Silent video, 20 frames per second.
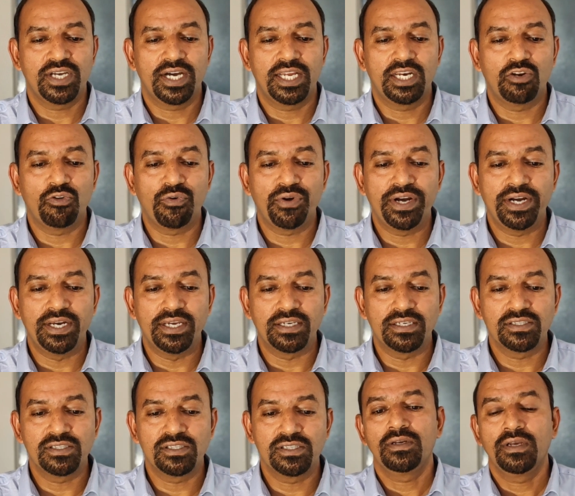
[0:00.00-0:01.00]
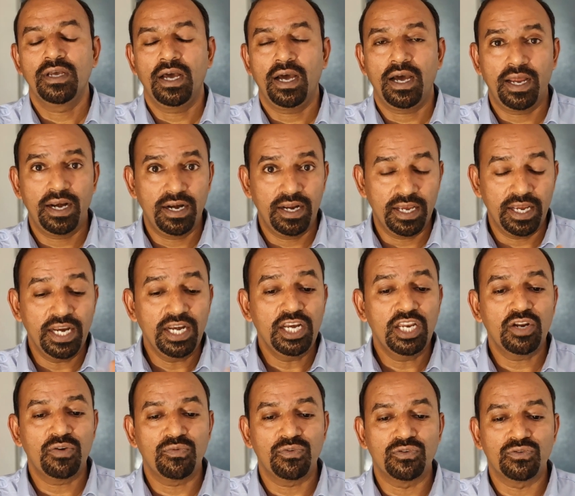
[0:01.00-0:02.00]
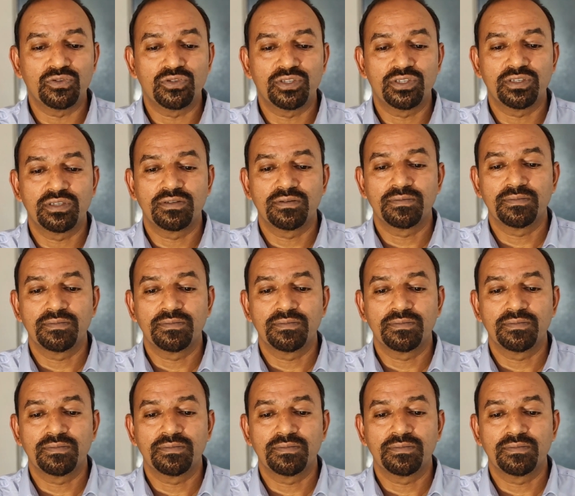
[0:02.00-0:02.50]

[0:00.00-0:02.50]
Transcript: and readings and interviews